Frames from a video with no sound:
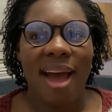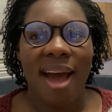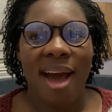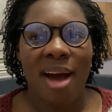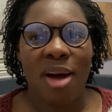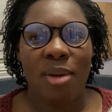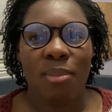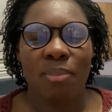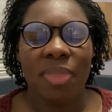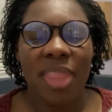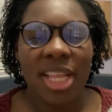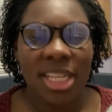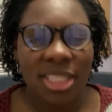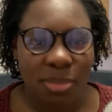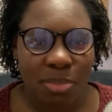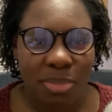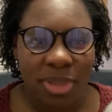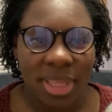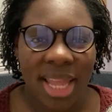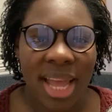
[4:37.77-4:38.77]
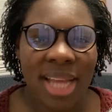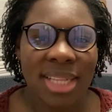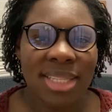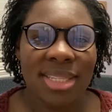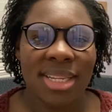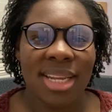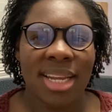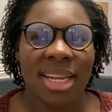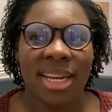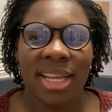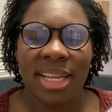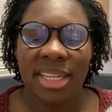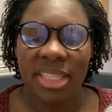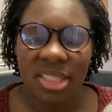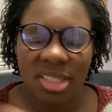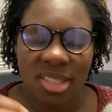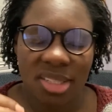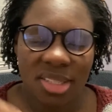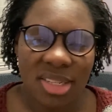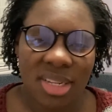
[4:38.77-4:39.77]
um, this blessing
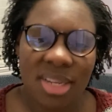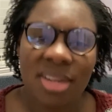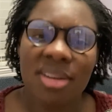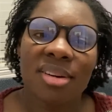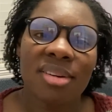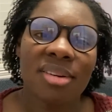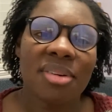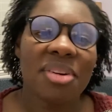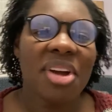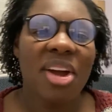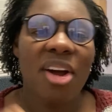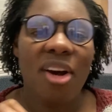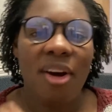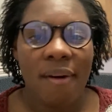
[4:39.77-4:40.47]
is still